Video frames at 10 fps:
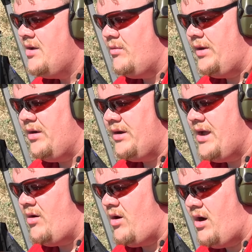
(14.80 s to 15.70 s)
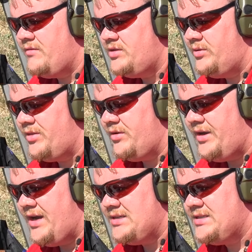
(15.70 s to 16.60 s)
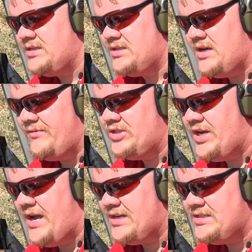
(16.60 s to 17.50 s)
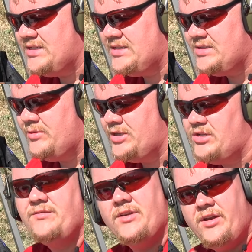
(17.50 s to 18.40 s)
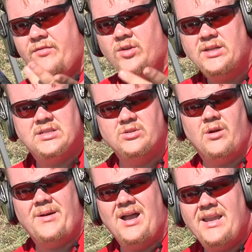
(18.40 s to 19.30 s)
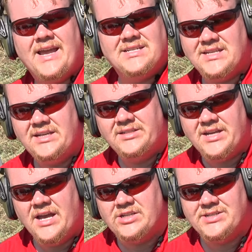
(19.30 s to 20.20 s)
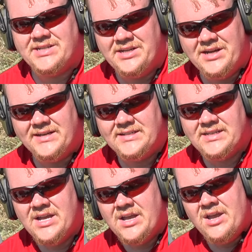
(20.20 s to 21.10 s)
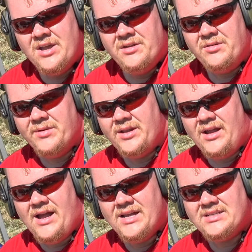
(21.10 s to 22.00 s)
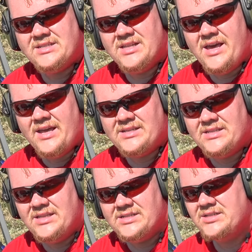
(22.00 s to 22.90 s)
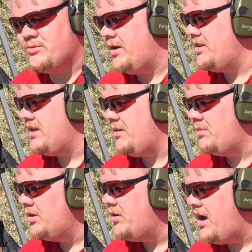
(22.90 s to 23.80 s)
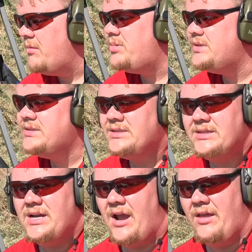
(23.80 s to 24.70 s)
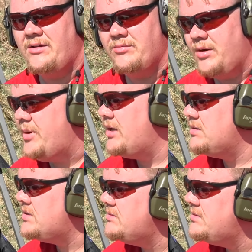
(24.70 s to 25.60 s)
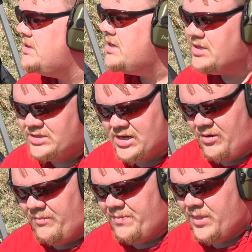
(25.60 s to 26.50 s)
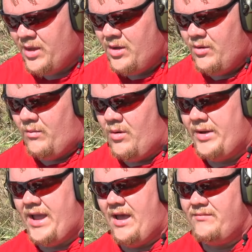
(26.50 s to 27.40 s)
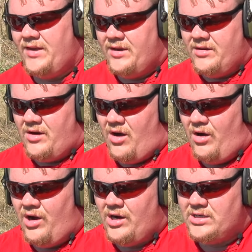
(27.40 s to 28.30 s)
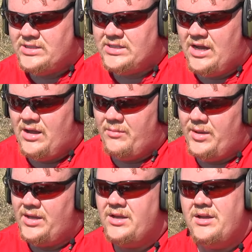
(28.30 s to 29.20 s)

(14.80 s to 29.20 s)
we are now off to a 30-06 Savage Axis, which if any of you listen to our podcast, Geeks, Gadgets, and Guns, you realize that this is the one that I blew up and rebuilt. So, what we have here are some